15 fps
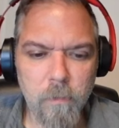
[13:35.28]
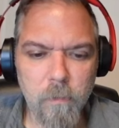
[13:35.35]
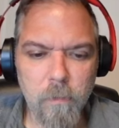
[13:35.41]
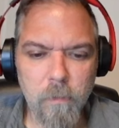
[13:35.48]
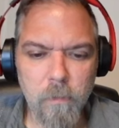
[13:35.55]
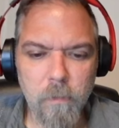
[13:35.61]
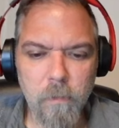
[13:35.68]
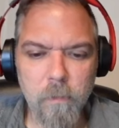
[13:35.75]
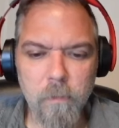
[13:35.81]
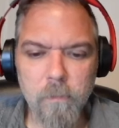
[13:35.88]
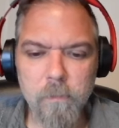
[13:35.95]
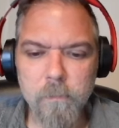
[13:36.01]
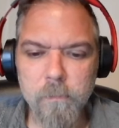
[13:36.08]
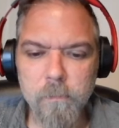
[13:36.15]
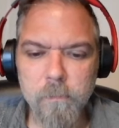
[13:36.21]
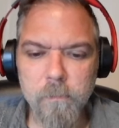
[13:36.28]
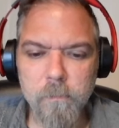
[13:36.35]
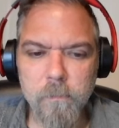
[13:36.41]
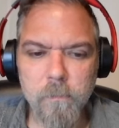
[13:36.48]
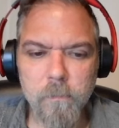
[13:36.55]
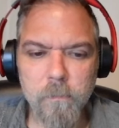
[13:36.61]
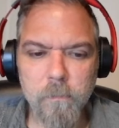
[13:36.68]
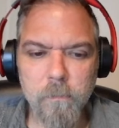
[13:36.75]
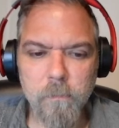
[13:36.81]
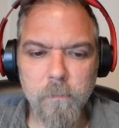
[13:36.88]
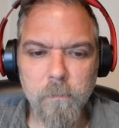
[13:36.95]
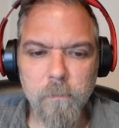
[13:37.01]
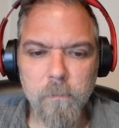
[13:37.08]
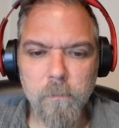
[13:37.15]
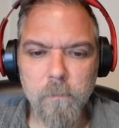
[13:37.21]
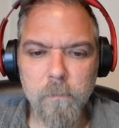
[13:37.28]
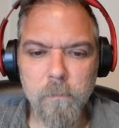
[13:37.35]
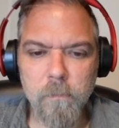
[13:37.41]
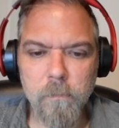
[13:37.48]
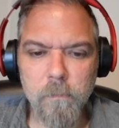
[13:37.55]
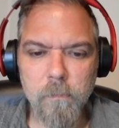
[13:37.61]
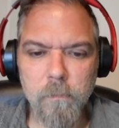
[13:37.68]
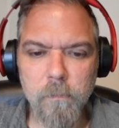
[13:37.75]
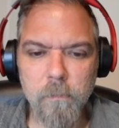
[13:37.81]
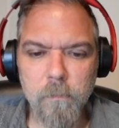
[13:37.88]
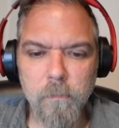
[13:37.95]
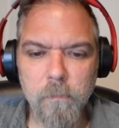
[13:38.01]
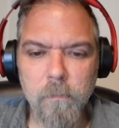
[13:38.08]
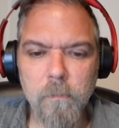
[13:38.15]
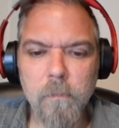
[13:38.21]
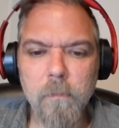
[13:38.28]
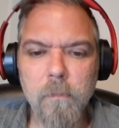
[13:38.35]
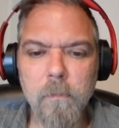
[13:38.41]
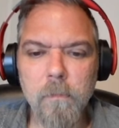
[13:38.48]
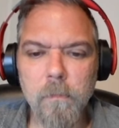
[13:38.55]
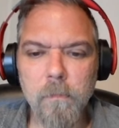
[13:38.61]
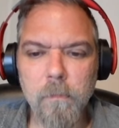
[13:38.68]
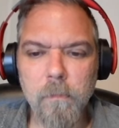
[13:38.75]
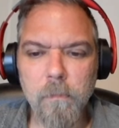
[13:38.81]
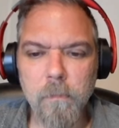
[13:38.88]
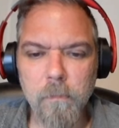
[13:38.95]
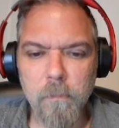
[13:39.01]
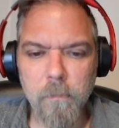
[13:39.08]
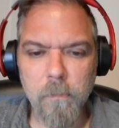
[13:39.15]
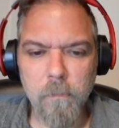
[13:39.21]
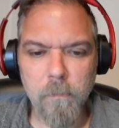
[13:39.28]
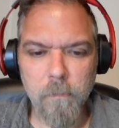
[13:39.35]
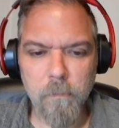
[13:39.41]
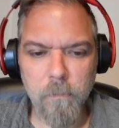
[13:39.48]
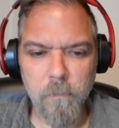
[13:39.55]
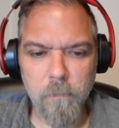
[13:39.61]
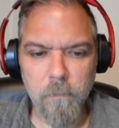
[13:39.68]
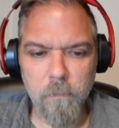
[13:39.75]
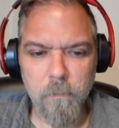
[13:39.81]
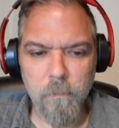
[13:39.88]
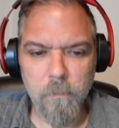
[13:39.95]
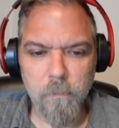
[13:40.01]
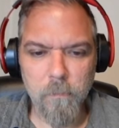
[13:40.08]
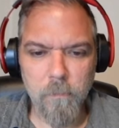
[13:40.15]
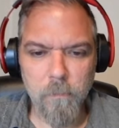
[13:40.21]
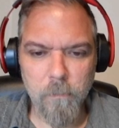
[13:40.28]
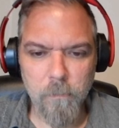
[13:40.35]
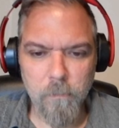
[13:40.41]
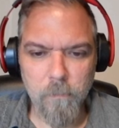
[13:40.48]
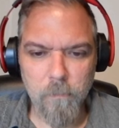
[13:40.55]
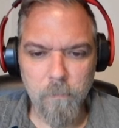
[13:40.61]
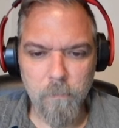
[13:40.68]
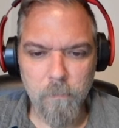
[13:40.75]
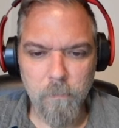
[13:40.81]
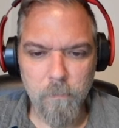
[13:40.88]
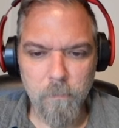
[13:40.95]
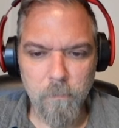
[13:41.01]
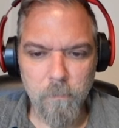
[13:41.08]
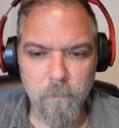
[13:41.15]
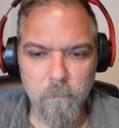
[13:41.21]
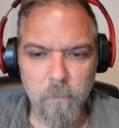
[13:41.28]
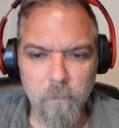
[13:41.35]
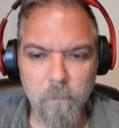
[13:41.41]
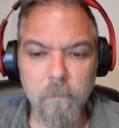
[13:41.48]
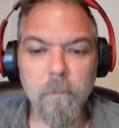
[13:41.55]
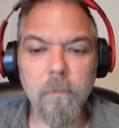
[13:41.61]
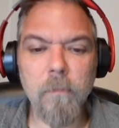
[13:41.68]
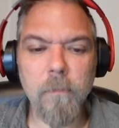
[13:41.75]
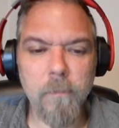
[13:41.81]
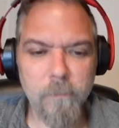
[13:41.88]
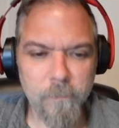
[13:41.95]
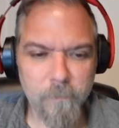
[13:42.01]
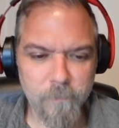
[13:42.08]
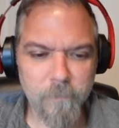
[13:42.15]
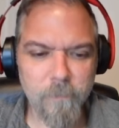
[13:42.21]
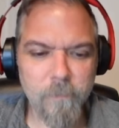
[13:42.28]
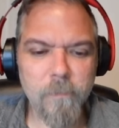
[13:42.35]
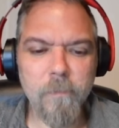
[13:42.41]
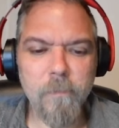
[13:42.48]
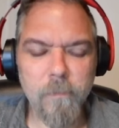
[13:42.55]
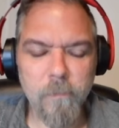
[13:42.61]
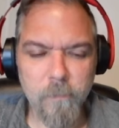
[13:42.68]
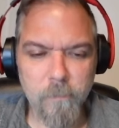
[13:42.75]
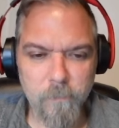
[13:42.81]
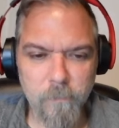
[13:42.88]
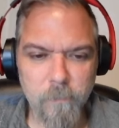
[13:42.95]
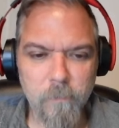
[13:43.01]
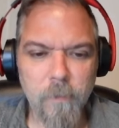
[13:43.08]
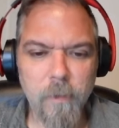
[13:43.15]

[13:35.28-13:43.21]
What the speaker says: (silent)